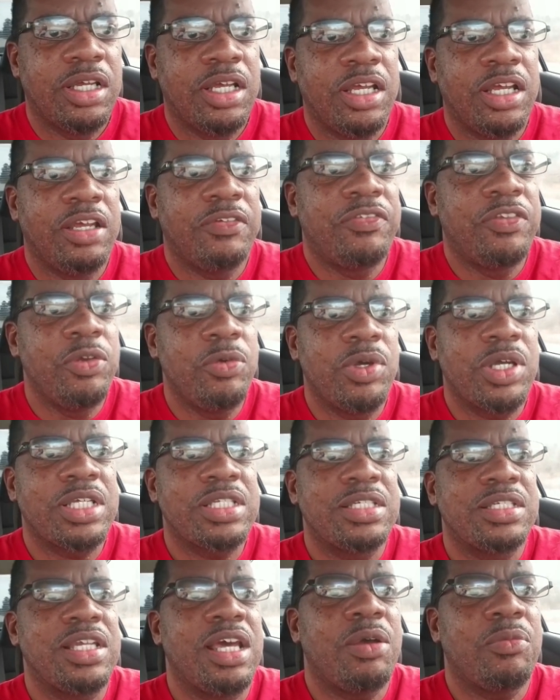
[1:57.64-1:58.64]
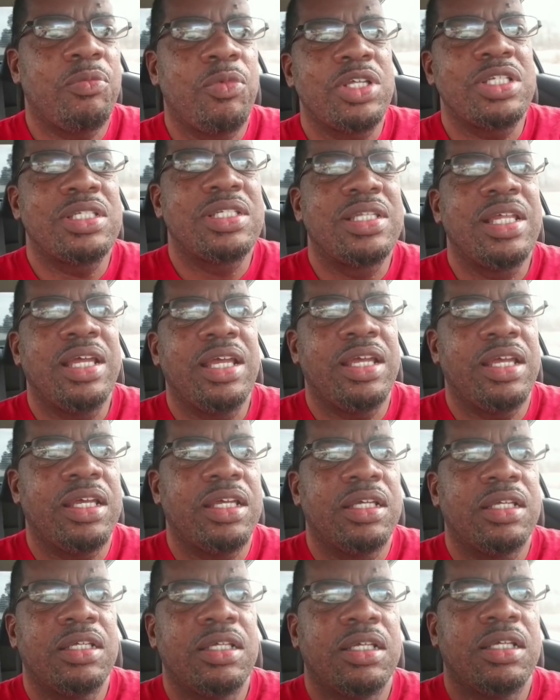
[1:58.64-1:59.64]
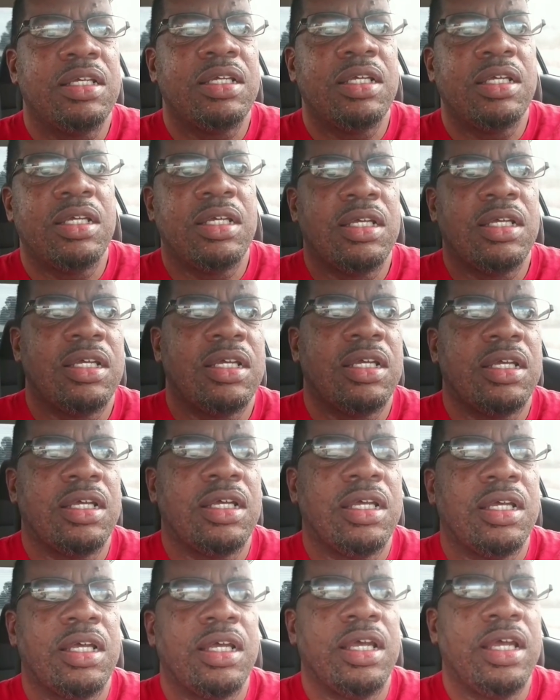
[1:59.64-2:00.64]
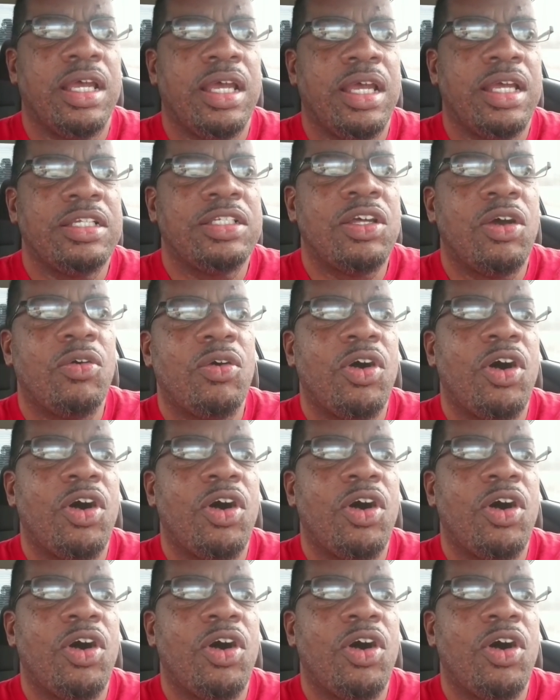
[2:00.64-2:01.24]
if you accept what's there and don't